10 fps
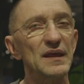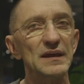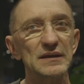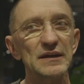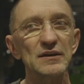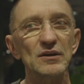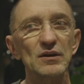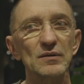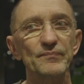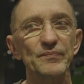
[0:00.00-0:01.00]

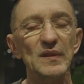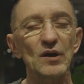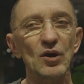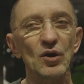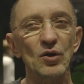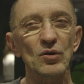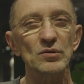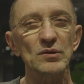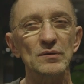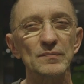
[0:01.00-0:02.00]
thinking
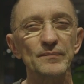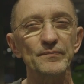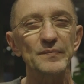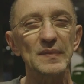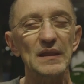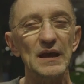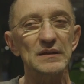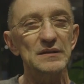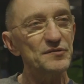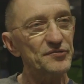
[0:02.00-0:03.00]
on
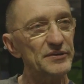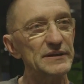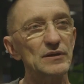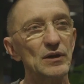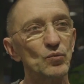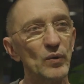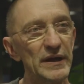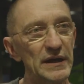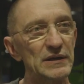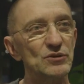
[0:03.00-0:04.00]
a different
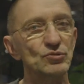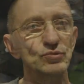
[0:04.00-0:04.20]
way